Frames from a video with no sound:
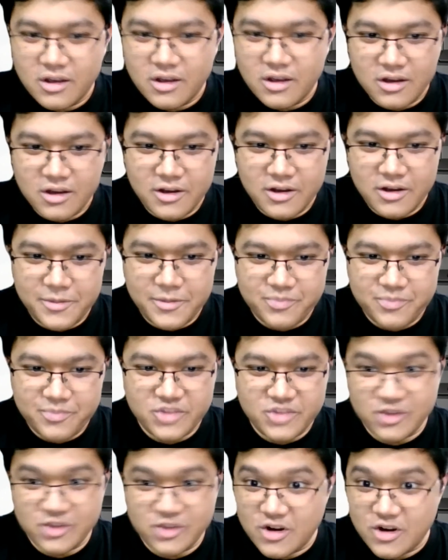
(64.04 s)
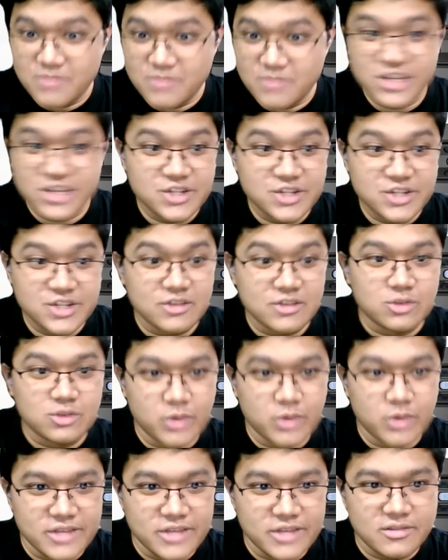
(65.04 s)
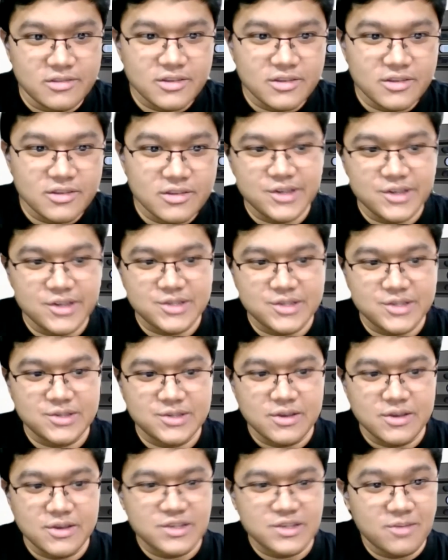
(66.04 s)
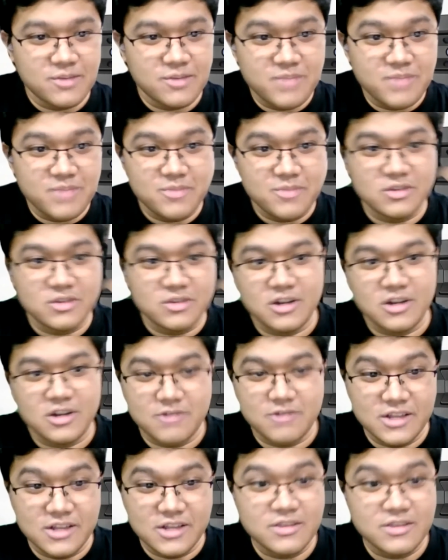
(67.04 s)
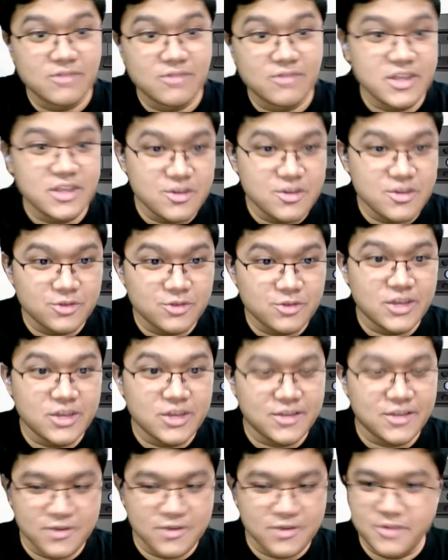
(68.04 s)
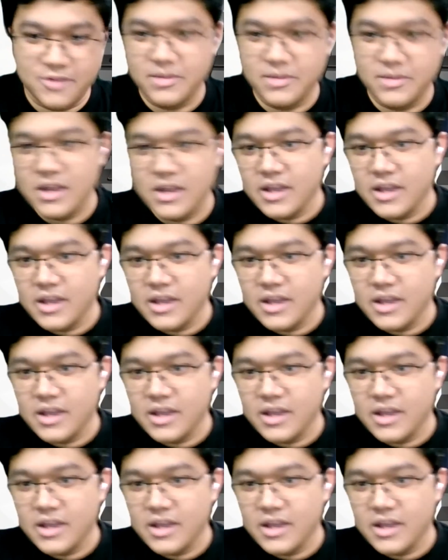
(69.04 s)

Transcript: the term digital twin because some people are relatively new to that term.